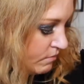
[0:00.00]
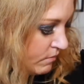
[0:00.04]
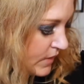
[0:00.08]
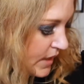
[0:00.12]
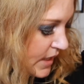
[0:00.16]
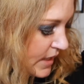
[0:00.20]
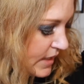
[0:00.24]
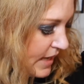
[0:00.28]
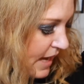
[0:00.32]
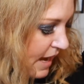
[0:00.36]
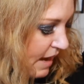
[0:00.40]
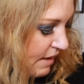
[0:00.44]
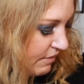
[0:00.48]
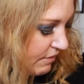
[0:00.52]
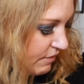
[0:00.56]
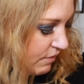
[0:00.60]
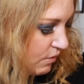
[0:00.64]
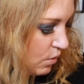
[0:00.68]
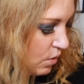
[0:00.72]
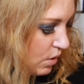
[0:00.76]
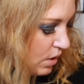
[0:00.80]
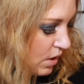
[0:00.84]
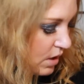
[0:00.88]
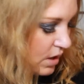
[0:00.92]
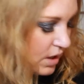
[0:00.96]
Yeah,
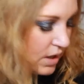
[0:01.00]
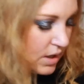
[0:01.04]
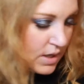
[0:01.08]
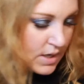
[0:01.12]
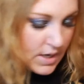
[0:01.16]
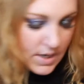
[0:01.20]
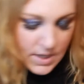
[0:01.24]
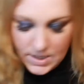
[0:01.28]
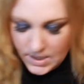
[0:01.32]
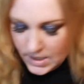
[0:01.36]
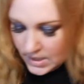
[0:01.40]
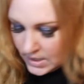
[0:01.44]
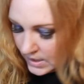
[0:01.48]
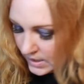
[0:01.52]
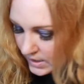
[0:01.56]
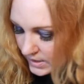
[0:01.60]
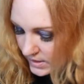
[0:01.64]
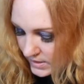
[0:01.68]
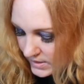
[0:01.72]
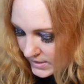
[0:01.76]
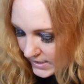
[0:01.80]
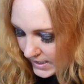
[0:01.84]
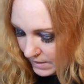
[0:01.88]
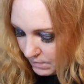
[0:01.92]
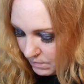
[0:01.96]
for
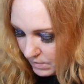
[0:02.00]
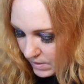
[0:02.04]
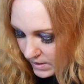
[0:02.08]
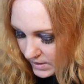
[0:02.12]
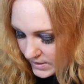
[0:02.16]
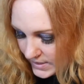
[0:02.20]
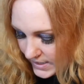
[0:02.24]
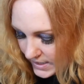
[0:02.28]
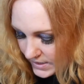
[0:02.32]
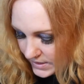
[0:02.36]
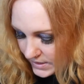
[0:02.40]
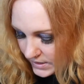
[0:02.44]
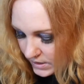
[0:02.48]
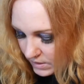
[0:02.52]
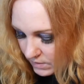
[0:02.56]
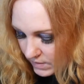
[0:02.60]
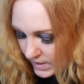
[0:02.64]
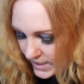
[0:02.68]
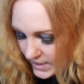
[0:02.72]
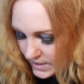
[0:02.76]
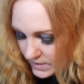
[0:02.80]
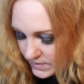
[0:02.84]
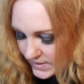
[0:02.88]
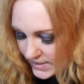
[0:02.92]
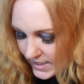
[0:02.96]
day 2
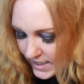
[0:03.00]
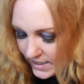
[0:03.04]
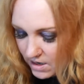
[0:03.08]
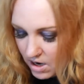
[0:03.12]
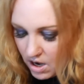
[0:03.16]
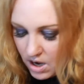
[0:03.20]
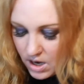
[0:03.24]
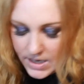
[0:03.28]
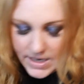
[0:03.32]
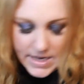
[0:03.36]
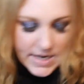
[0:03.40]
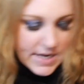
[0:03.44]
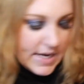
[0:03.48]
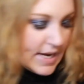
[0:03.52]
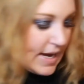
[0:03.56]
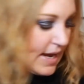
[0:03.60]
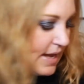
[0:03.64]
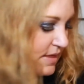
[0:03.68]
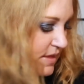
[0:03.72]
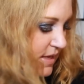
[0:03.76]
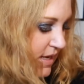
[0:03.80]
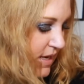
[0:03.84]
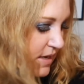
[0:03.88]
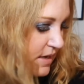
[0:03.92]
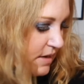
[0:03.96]
I used Iconic,
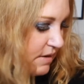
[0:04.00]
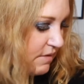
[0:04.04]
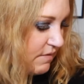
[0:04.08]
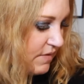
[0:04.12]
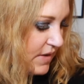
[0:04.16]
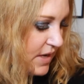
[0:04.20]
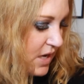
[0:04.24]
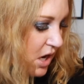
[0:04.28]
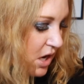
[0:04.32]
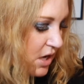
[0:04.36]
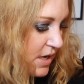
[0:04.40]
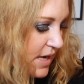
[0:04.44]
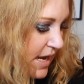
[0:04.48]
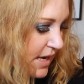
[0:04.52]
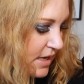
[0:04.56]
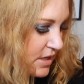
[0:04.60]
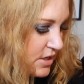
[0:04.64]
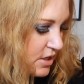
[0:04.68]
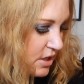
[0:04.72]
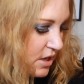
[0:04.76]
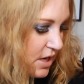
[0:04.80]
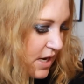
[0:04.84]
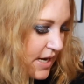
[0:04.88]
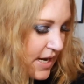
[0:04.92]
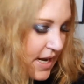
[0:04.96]
and then VR
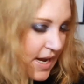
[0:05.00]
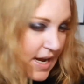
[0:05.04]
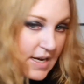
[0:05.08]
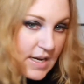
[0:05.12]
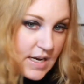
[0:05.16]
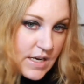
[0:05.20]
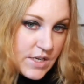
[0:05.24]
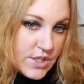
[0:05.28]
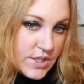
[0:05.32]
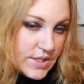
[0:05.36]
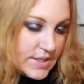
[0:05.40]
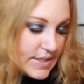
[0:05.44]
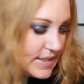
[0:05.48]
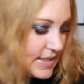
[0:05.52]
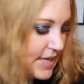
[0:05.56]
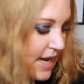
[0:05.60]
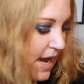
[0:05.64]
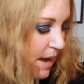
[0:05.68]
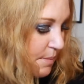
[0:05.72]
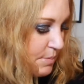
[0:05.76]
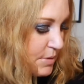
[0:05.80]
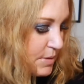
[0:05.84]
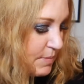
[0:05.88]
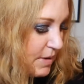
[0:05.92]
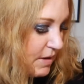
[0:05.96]
Nectar, again I just
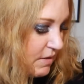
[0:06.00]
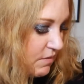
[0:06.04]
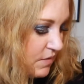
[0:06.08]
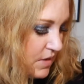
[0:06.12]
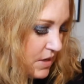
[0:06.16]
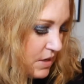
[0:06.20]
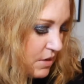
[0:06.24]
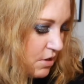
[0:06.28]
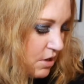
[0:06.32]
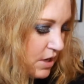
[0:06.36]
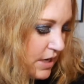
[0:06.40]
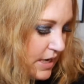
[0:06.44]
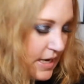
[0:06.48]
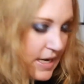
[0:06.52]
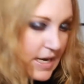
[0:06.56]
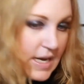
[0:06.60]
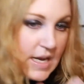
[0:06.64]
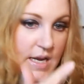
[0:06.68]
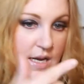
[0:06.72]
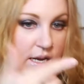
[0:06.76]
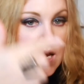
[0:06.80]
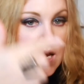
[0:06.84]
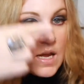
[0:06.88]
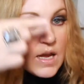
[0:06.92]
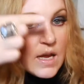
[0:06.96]
tapped my finger in
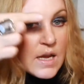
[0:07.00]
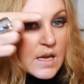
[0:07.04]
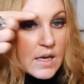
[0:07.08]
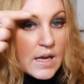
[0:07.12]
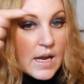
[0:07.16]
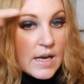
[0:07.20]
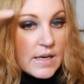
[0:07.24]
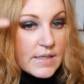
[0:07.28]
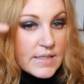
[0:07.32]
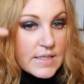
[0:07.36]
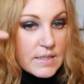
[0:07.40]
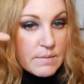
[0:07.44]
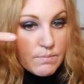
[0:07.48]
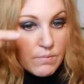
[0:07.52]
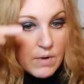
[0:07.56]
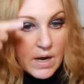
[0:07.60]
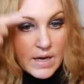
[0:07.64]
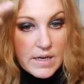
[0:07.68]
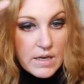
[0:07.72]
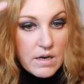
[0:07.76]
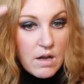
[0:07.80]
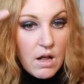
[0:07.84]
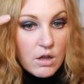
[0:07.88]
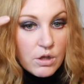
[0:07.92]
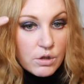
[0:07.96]
it, kind of spread
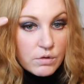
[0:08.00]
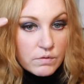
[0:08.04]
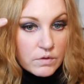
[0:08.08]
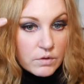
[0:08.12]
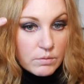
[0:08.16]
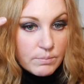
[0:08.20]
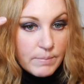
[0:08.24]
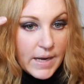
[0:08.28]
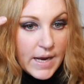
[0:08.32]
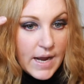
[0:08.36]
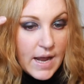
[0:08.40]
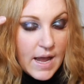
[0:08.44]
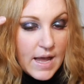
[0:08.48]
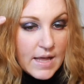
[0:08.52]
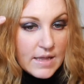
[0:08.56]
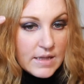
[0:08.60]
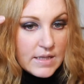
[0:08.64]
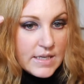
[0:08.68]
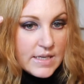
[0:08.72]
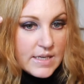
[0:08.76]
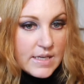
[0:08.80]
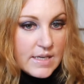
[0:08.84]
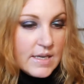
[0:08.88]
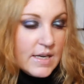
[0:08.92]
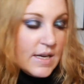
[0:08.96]
it all over my
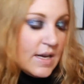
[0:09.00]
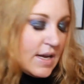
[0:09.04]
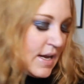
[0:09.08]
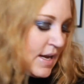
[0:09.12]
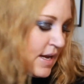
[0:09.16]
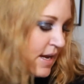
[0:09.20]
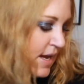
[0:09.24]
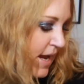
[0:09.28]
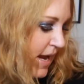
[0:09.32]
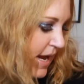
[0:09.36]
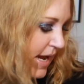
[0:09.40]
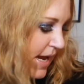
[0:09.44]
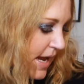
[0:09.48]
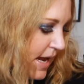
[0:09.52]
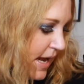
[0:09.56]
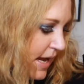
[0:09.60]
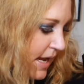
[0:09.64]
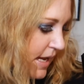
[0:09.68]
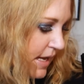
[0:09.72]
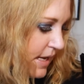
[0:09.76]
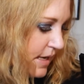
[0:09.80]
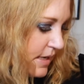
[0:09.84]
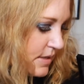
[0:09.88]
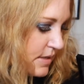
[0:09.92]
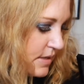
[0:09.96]
eyelid,
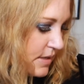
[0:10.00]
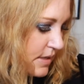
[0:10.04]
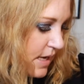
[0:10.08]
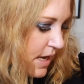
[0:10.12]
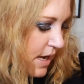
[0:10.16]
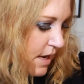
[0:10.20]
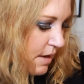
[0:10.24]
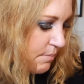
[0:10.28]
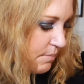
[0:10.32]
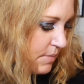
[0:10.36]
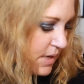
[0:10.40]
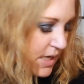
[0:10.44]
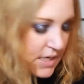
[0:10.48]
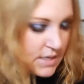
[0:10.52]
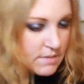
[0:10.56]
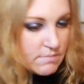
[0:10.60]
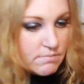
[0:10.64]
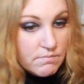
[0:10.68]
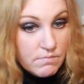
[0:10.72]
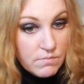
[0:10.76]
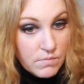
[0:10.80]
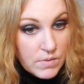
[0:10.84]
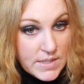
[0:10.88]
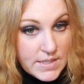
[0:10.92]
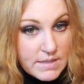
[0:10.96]
and
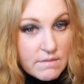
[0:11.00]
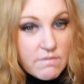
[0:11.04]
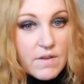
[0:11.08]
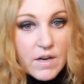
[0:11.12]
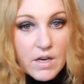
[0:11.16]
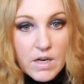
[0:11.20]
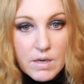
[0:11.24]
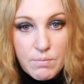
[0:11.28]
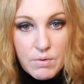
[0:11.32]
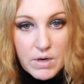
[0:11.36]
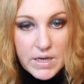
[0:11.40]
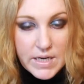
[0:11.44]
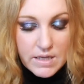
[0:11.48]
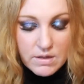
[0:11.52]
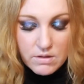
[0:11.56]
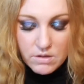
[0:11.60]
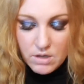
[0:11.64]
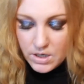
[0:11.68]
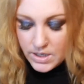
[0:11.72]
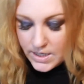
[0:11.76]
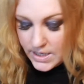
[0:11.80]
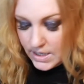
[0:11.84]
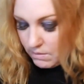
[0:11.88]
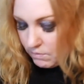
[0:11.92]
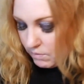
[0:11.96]
it was a very pretty
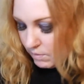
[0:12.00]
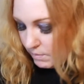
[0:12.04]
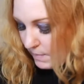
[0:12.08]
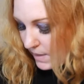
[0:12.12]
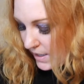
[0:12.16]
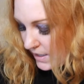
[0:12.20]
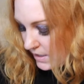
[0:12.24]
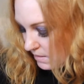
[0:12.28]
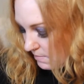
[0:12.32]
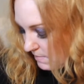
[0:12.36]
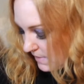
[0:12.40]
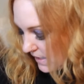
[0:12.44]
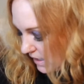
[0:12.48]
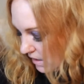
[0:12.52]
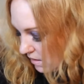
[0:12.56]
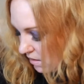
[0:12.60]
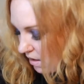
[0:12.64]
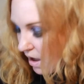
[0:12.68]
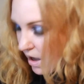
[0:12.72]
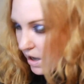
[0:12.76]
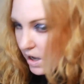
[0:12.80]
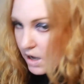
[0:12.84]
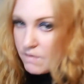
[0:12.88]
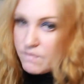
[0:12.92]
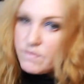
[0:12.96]
look. It reminded me a
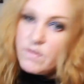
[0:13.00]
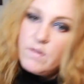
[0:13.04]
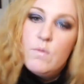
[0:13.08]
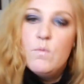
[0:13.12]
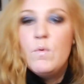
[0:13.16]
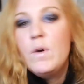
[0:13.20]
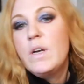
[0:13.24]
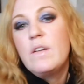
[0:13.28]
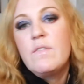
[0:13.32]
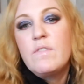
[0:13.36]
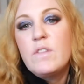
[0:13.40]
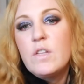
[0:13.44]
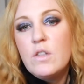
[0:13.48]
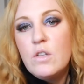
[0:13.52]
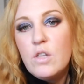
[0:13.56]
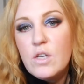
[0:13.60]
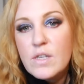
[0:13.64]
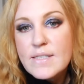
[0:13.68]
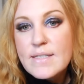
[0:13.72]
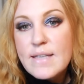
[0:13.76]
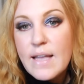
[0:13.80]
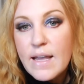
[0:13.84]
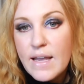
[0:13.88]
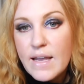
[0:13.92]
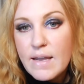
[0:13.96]
lot of one of the
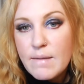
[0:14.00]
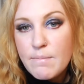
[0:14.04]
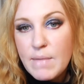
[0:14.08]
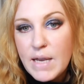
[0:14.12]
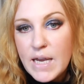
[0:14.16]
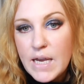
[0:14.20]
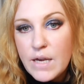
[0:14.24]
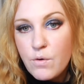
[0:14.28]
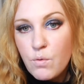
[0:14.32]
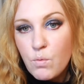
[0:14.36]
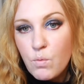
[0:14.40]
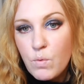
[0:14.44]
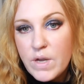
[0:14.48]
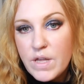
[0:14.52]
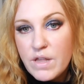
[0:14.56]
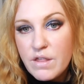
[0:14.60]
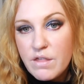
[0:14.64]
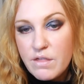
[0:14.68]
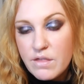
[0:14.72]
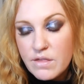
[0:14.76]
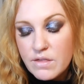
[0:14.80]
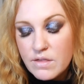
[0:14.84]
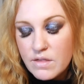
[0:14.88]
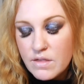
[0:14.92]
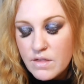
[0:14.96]
looks I made
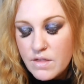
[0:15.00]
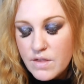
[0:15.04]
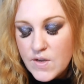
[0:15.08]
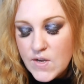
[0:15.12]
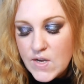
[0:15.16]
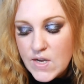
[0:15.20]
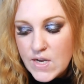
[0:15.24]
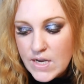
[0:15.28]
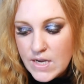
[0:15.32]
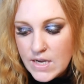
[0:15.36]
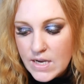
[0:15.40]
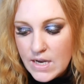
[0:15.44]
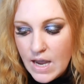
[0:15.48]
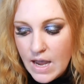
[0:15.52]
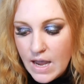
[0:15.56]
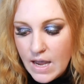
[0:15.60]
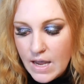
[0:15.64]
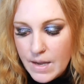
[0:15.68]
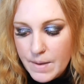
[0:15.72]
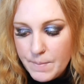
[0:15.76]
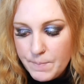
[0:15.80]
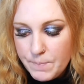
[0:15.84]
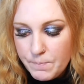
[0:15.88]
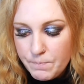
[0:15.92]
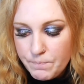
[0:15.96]
with the
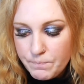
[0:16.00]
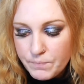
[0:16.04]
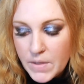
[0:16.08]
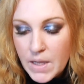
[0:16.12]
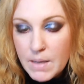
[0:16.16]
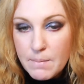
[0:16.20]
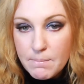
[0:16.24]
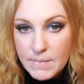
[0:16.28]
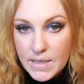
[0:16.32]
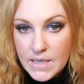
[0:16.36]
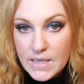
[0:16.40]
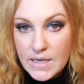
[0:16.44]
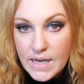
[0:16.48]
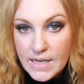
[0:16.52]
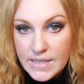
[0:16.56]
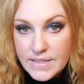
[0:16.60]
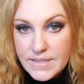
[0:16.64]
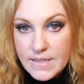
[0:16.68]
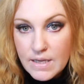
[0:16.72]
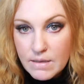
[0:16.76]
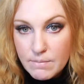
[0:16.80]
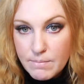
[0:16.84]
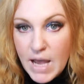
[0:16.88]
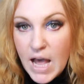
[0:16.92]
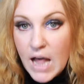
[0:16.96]
Midnight
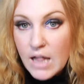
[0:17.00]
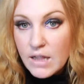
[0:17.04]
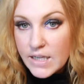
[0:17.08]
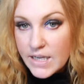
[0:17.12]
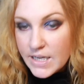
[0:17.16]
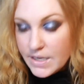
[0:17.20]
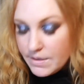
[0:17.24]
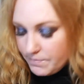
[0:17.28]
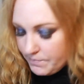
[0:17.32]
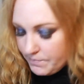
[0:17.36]
Sun palette.